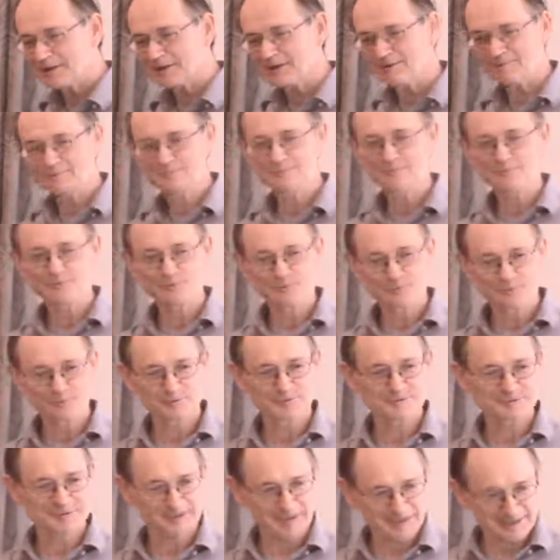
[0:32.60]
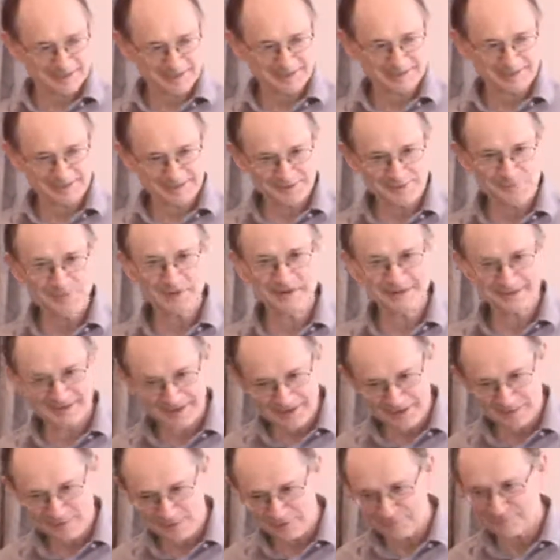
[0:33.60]
really well
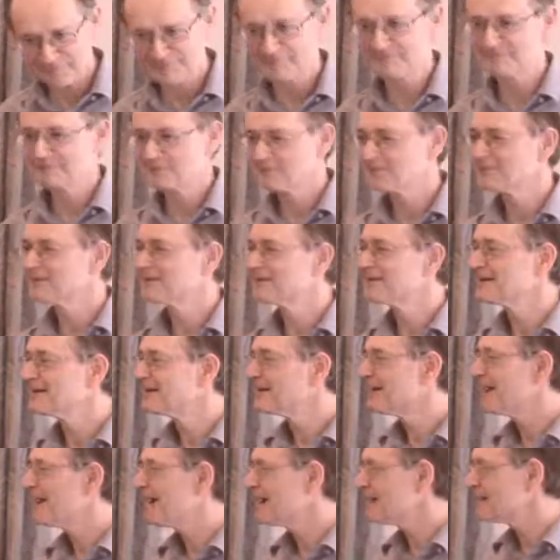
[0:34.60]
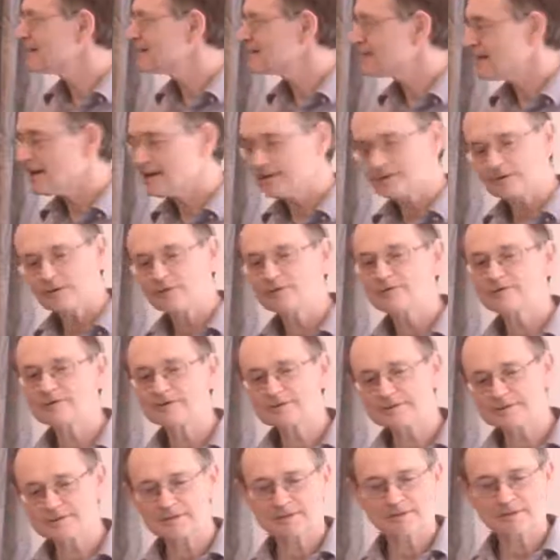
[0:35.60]
care of. And uh, I know
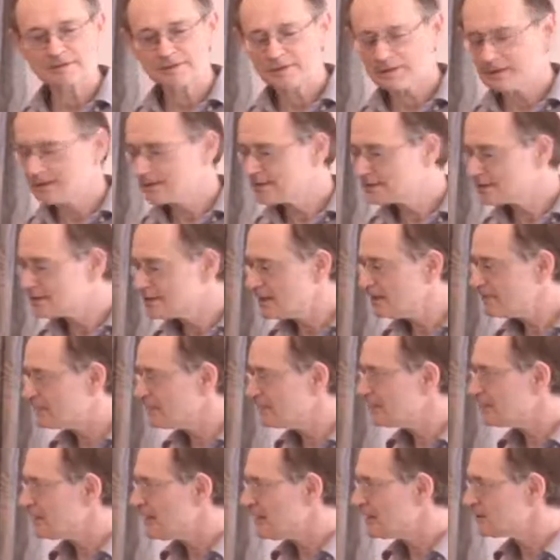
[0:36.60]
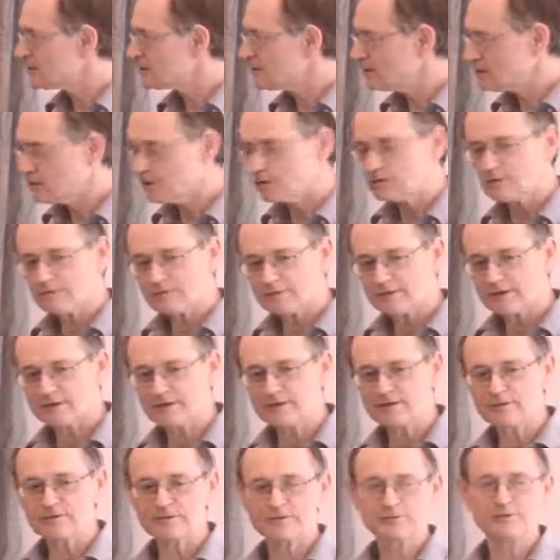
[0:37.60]
that uh, Stephen has a lot of
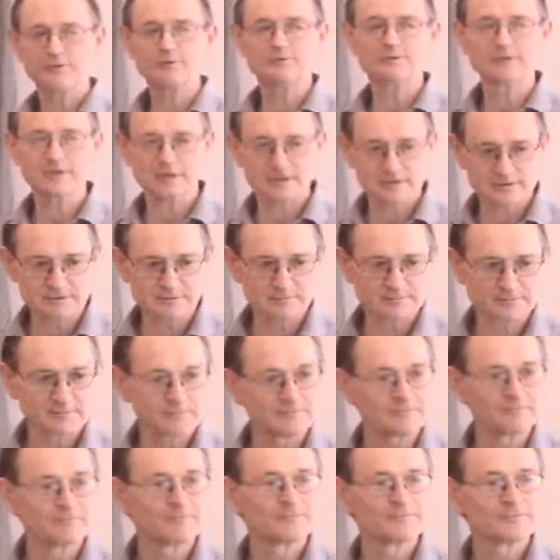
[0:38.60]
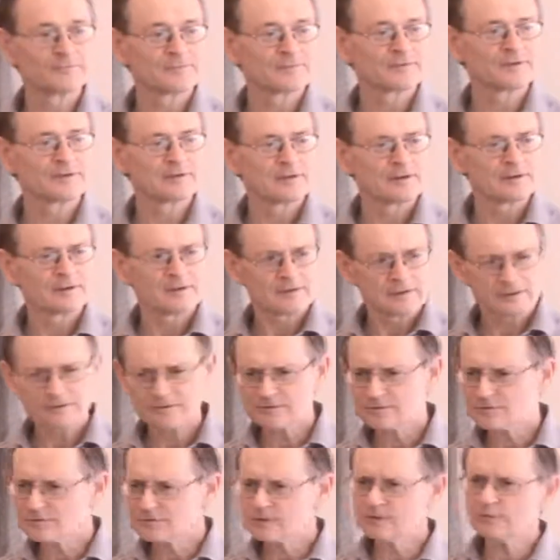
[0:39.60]
enthusiasm. Mm.
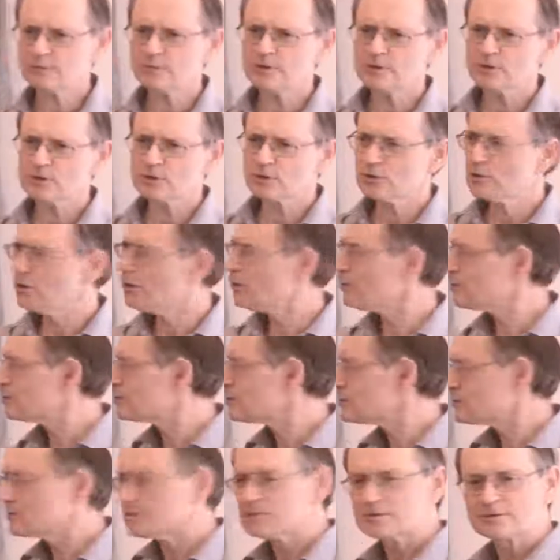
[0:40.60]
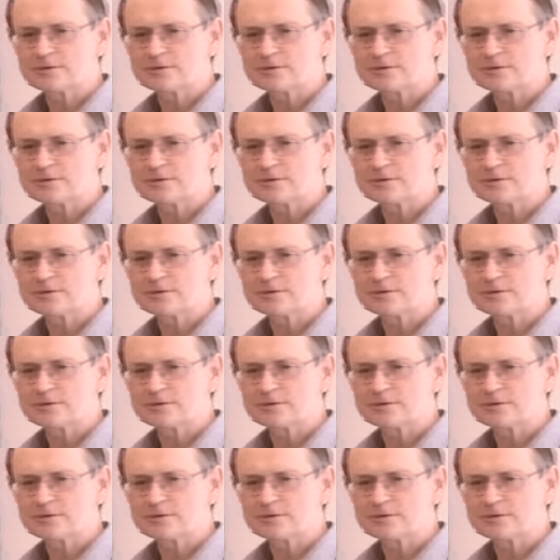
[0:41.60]
Just the word God,